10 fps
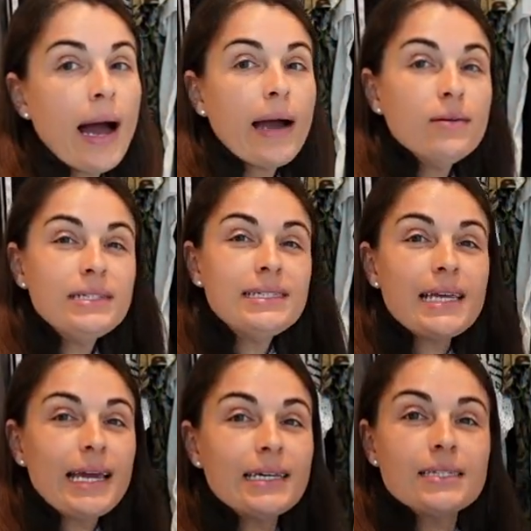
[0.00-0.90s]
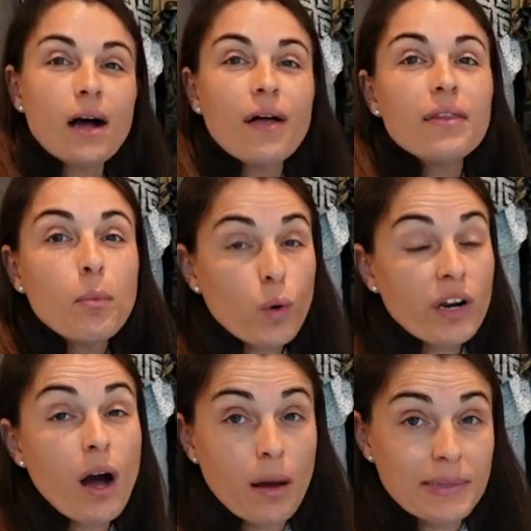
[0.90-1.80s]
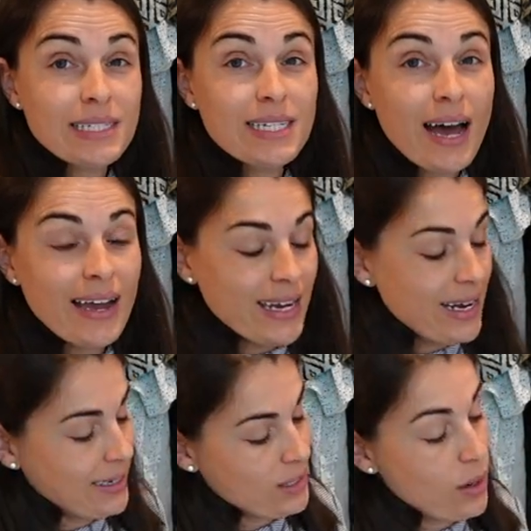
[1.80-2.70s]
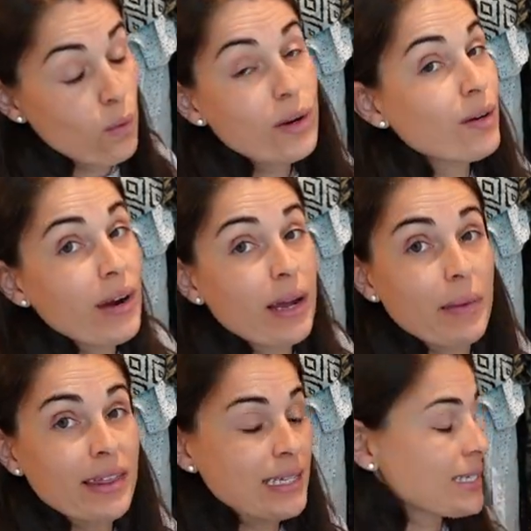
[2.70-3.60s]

I would say is on the more common side. So I wouldn't recommend this